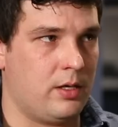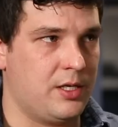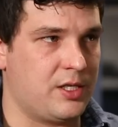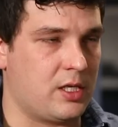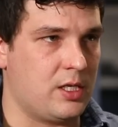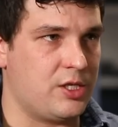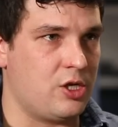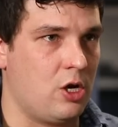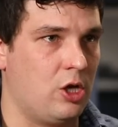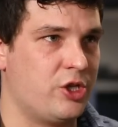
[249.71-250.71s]
he's a
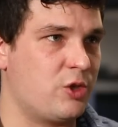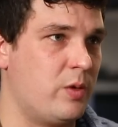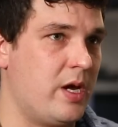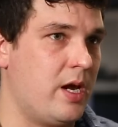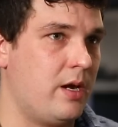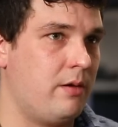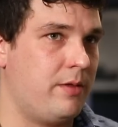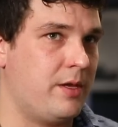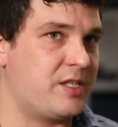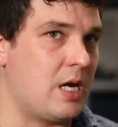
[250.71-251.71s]
kinesiologist.
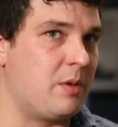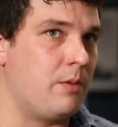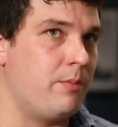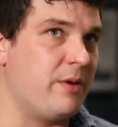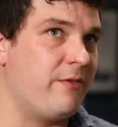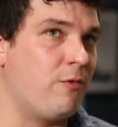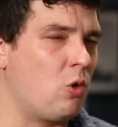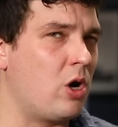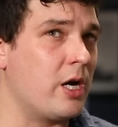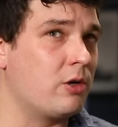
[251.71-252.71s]
The summer
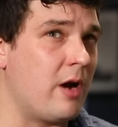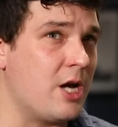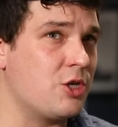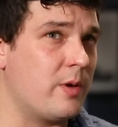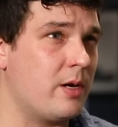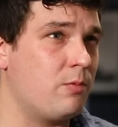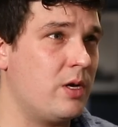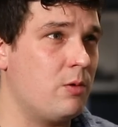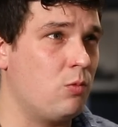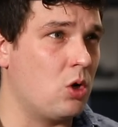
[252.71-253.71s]
before I graduated,
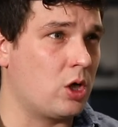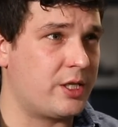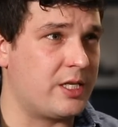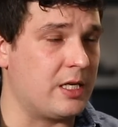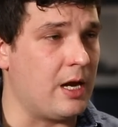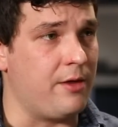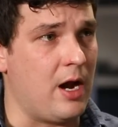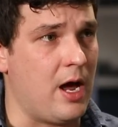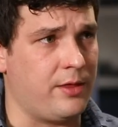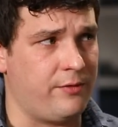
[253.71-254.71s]
we worked together
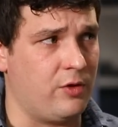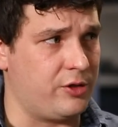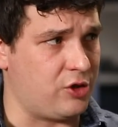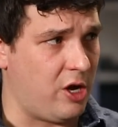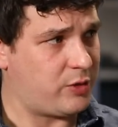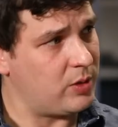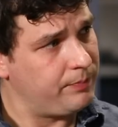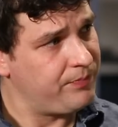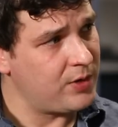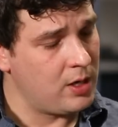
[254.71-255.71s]
at the Foothills
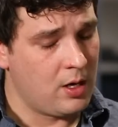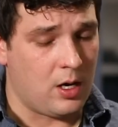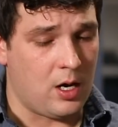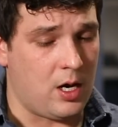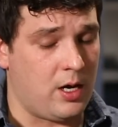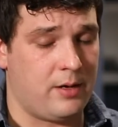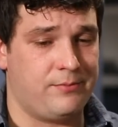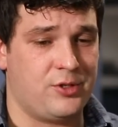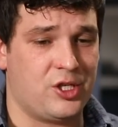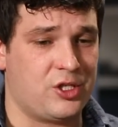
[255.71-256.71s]
Hospital,
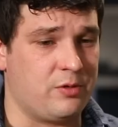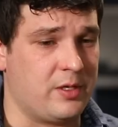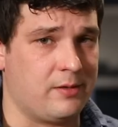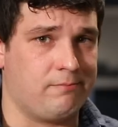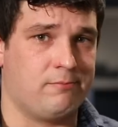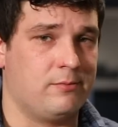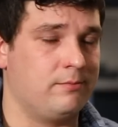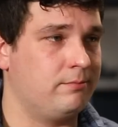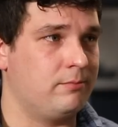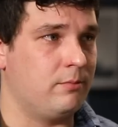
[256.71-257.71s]
just doing
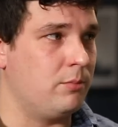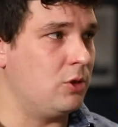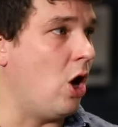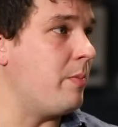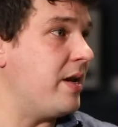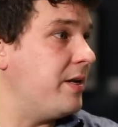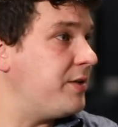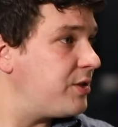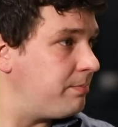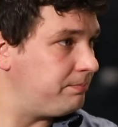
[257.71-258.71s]
lawn
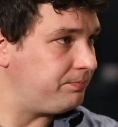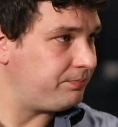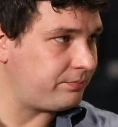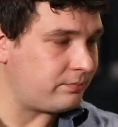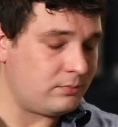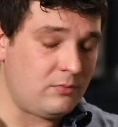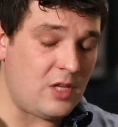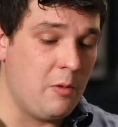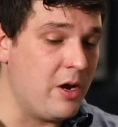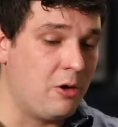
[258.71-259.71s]
maintenance.
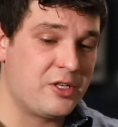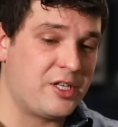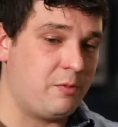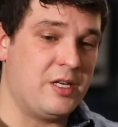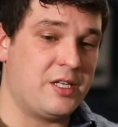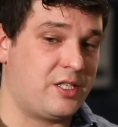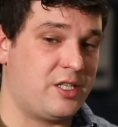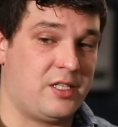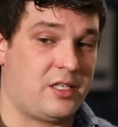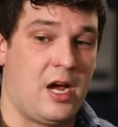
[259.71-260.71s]
And we just
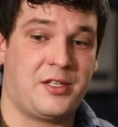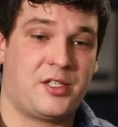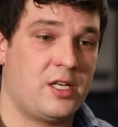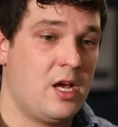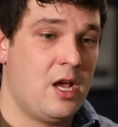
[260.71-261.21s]
discussed